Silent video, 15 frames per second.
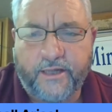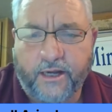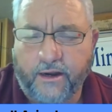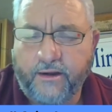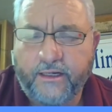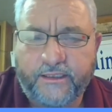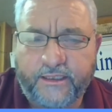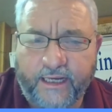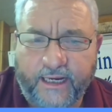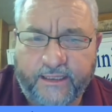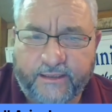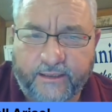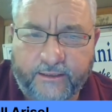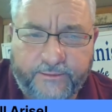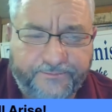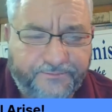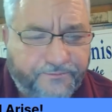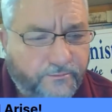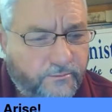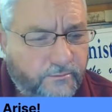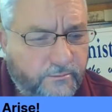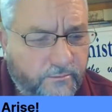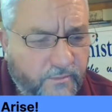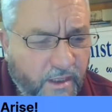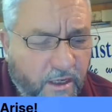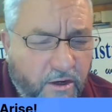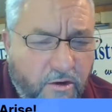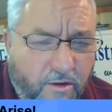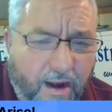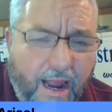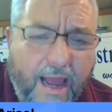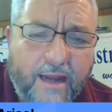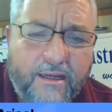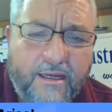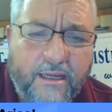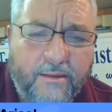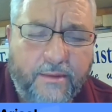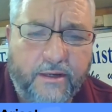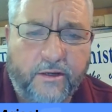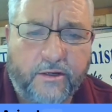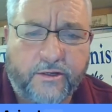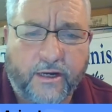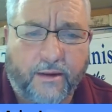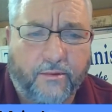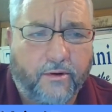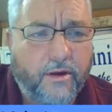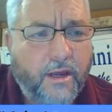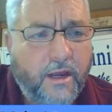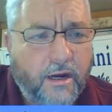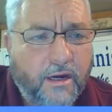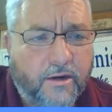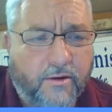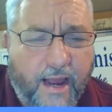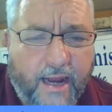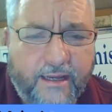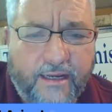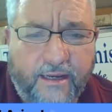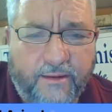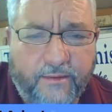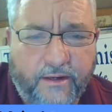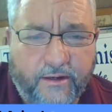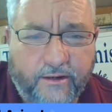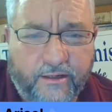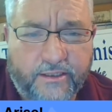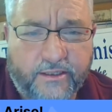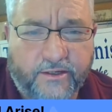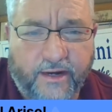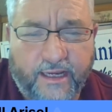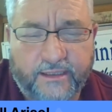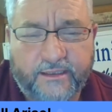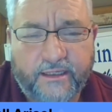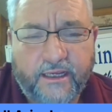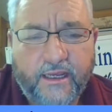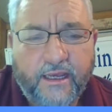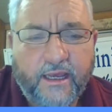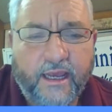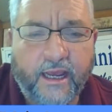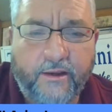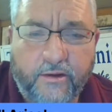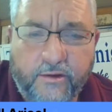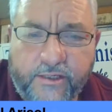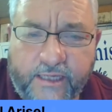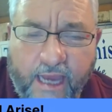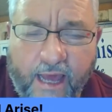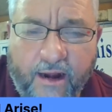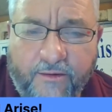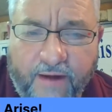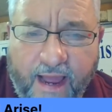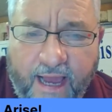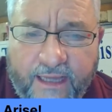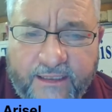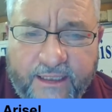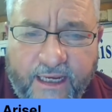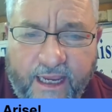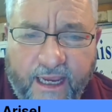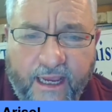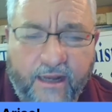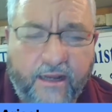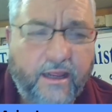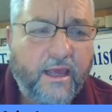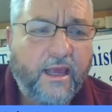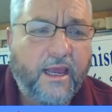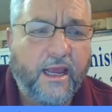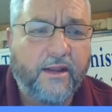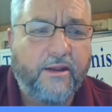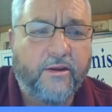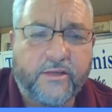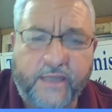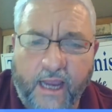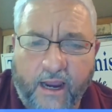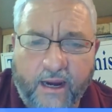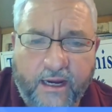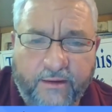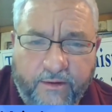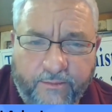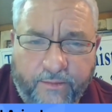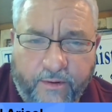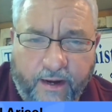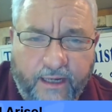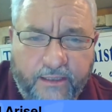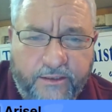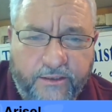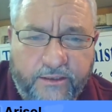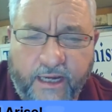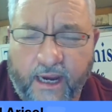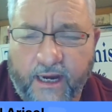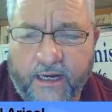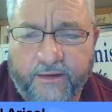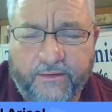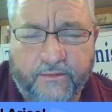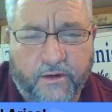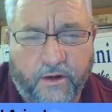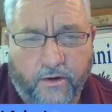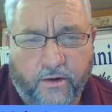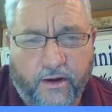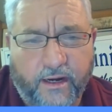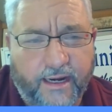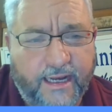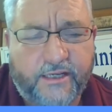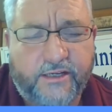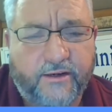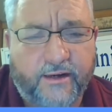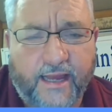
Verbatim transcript: turn to Jesus, cry out to him in your trouble, cry out to him in your distress and you shall arise again, and you shall give him praise, you shall give him glory, let your